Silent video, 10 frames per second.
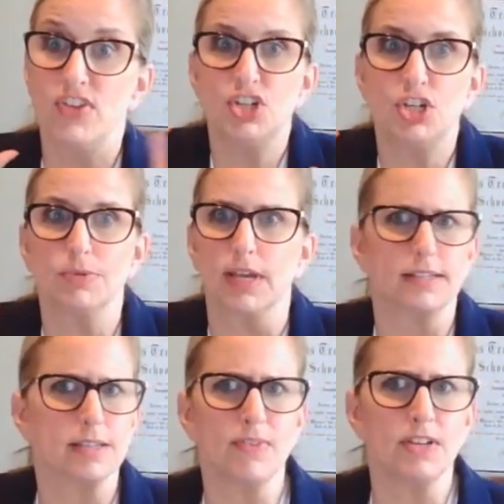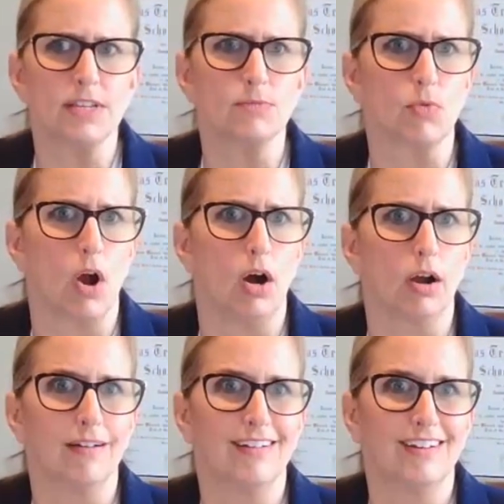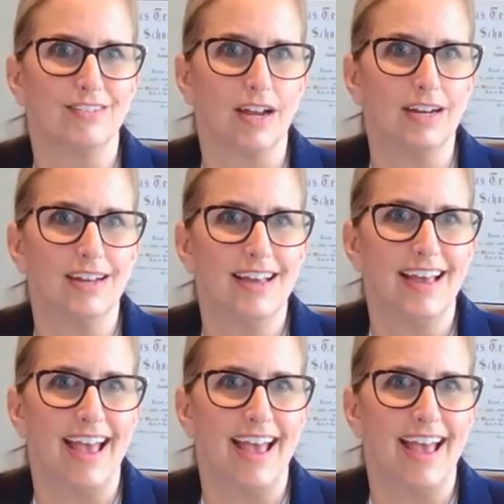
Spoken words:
Then she was like, something seems wrong, right?